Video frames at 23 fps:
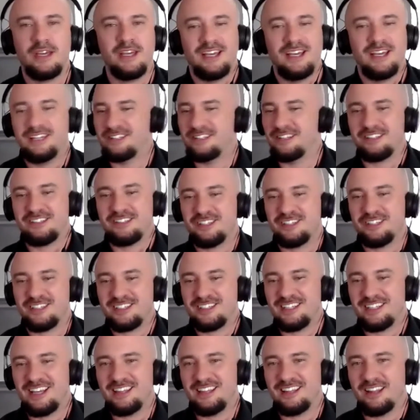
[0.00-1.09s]
It doesn't just
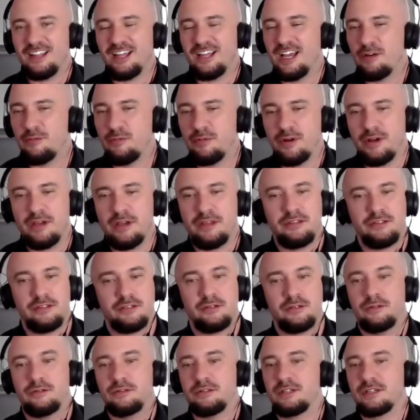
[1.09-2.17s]
stay in the library. The
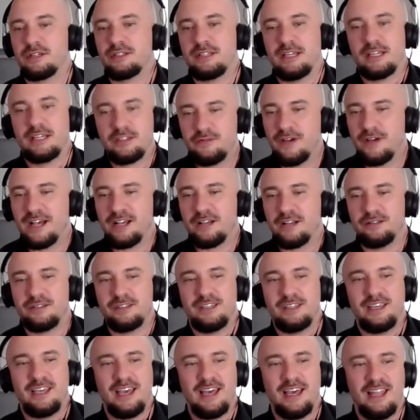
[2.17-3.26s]
student success faculty
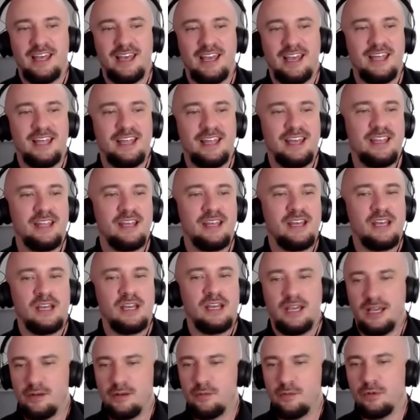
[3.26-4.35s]
get it,
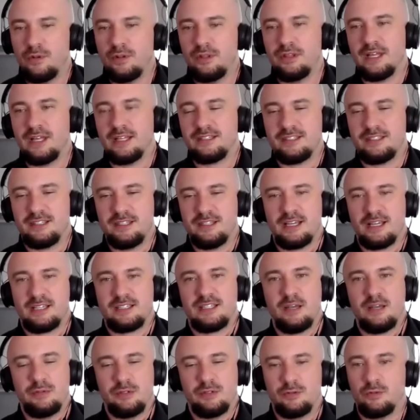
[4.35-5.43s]
and really that's the next
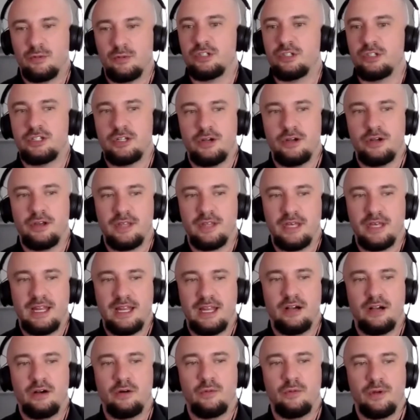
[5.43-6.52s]
step, is really sharing that
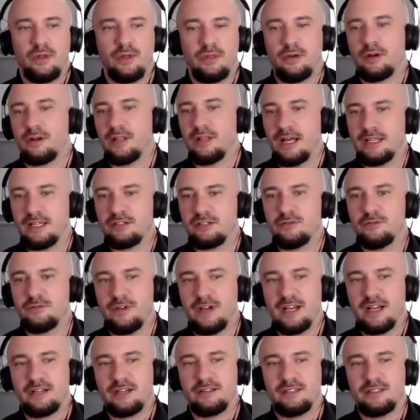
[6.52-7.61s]
out with our classroom
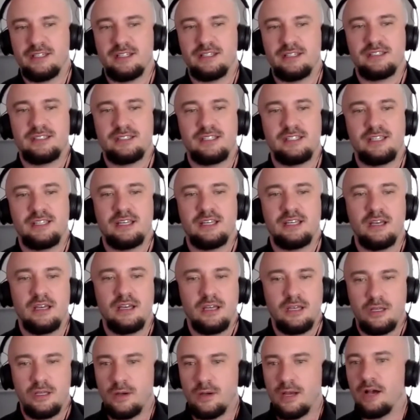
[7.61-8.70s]
faculty to see,
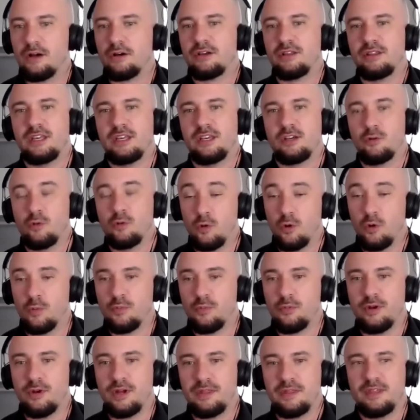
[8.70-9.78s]
how can they
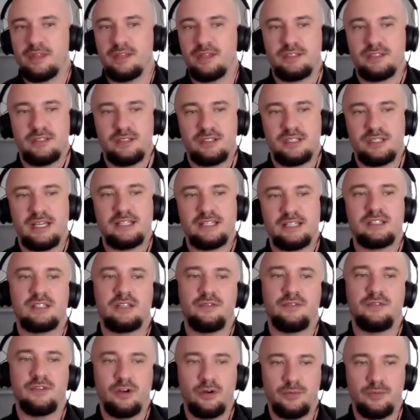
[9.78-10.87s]
incorporate this as they
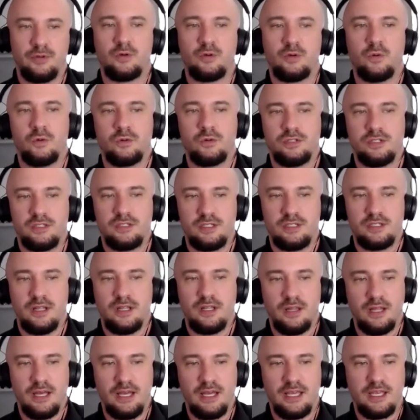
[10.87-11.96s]
develop their courses and the
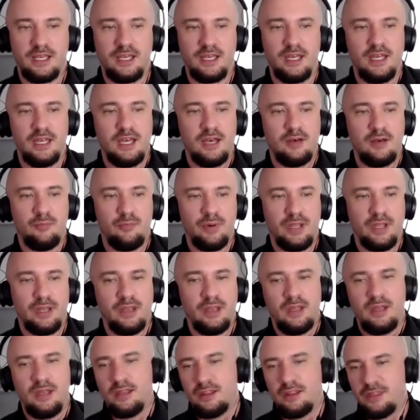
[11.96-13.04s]
like. But
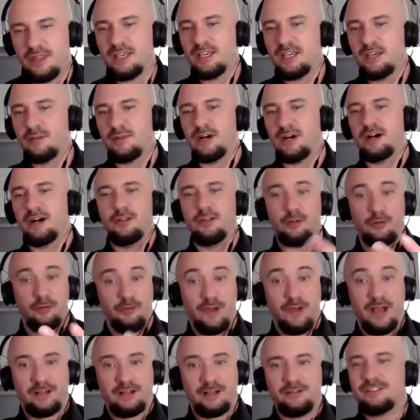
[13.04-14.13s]
thinking about other
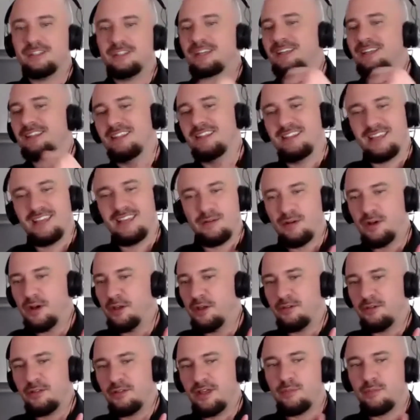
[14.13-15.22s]
faculty and then thinking about
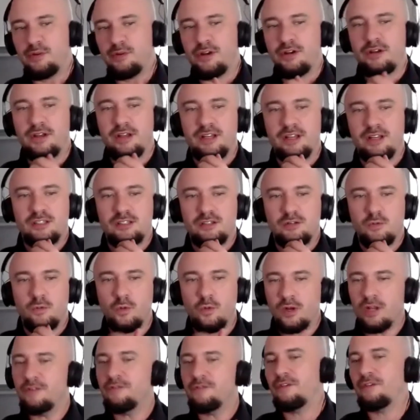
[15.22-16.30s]
other librarians,
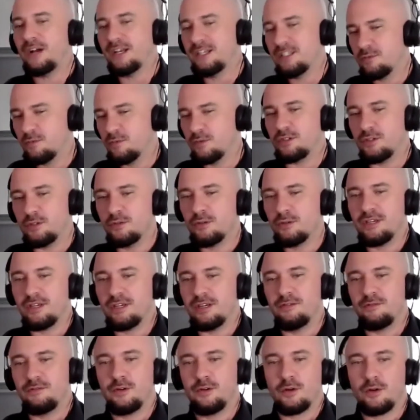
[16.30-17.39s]
what advice would you
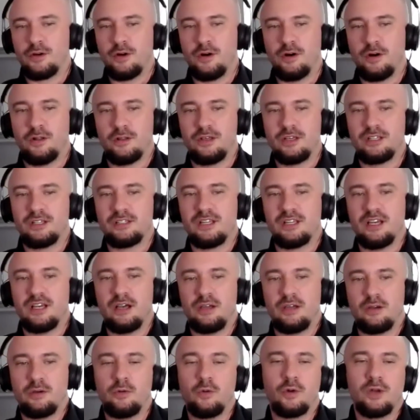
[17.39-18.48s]
give your colleagues
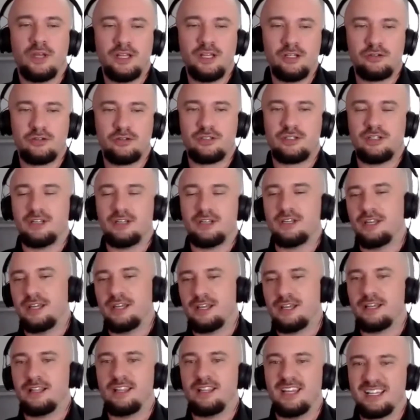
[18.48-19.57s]
who are interested in
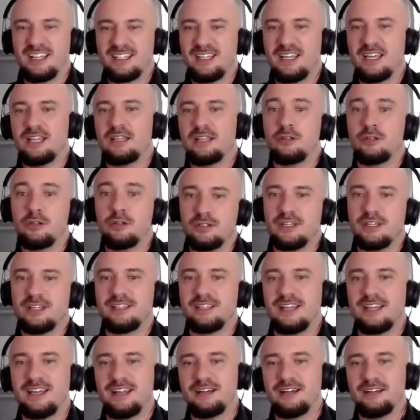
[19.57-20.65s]
collecting and using
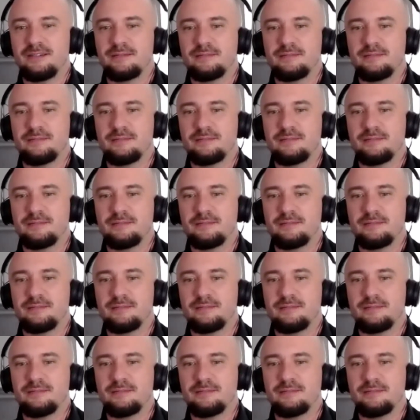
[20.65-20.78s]
data?